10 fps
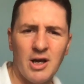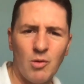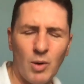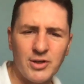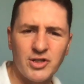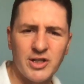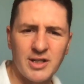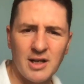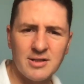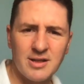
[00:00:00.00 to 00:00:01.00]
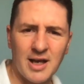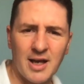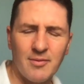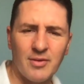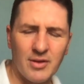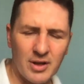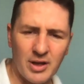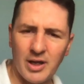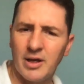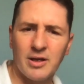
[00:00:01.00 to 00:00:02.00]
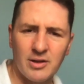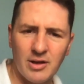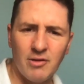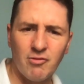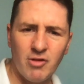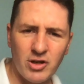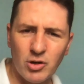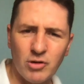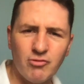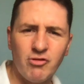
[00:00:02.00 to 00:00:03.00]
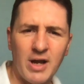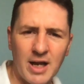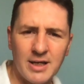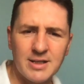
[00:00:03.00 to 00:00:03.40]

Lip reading: When she does that, you can really